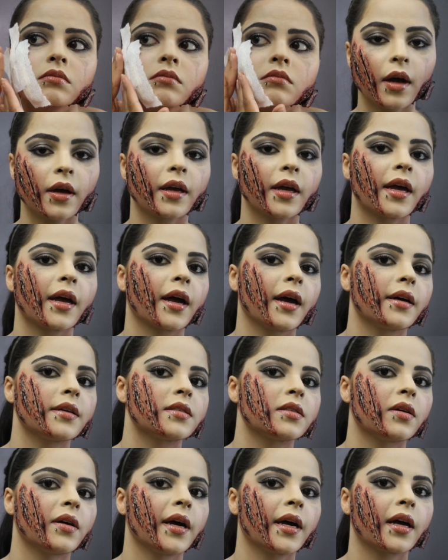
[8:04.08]
Okay guys,
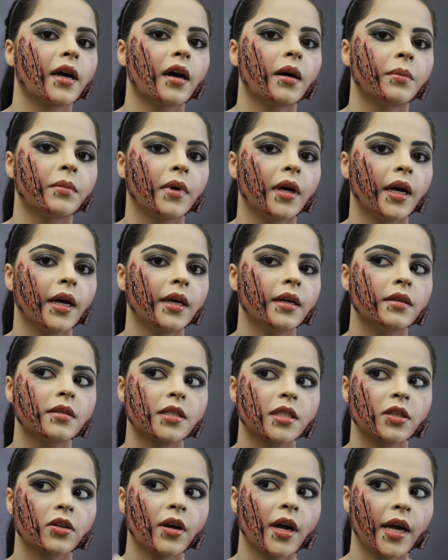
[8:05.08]
so I got my
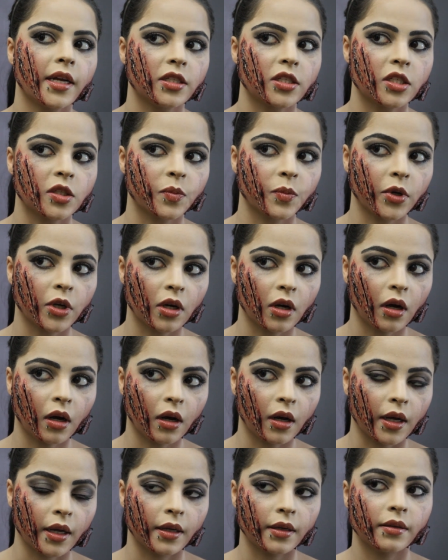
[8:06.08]
scratches put
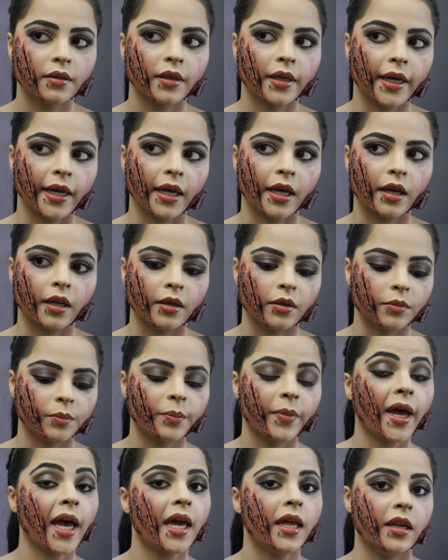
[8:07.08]
on
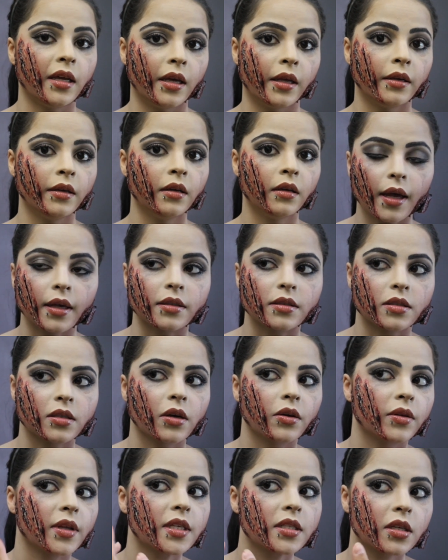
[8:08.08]
and painted, and
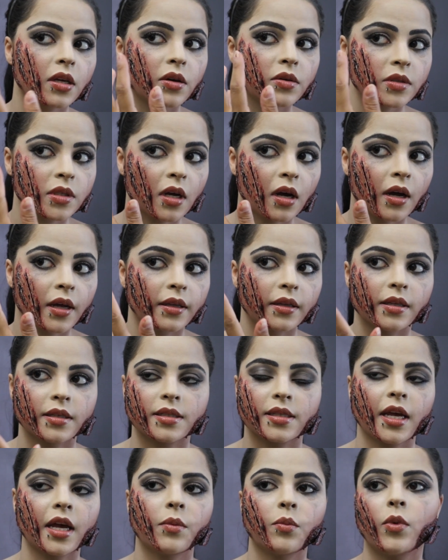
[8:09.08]
so this goes on the
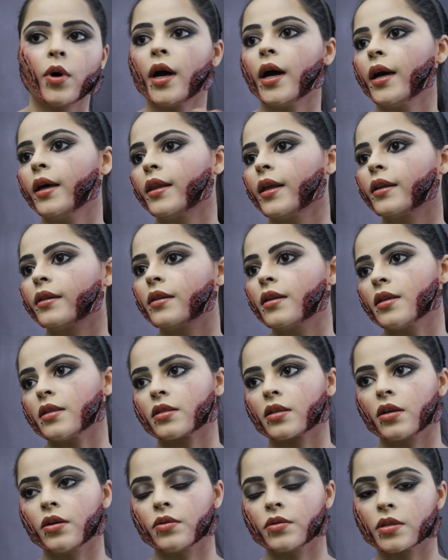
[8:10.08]
same way that
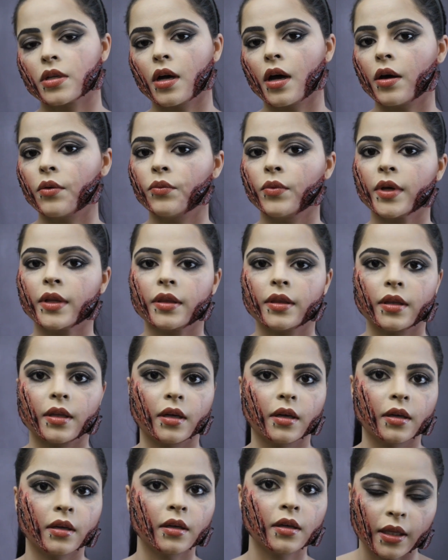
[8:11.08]
this goes on with
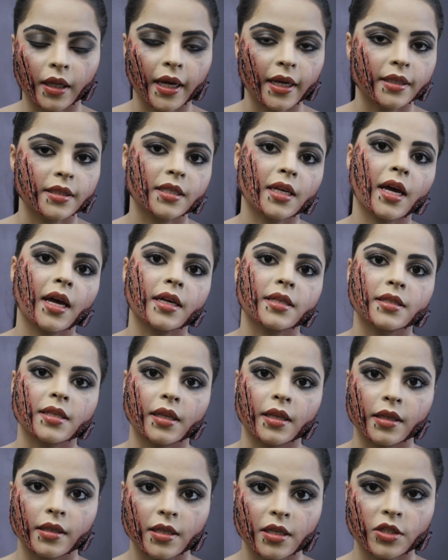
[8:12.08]
the latex
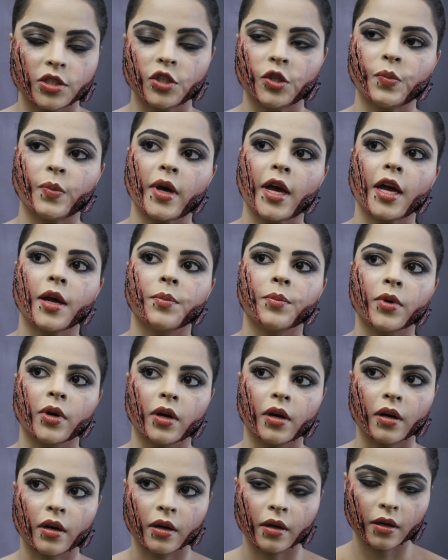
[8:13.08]
and the tissue
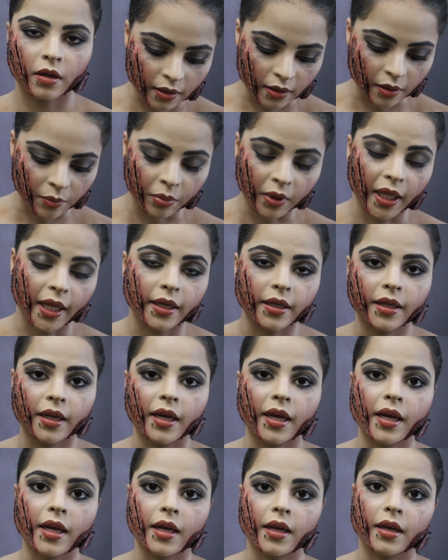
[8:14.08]
paper, the
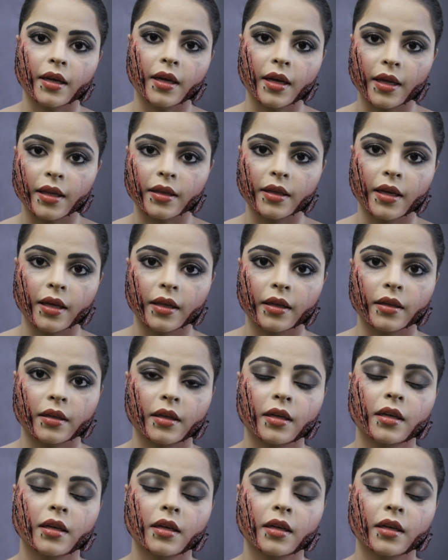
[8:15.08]
blending, and then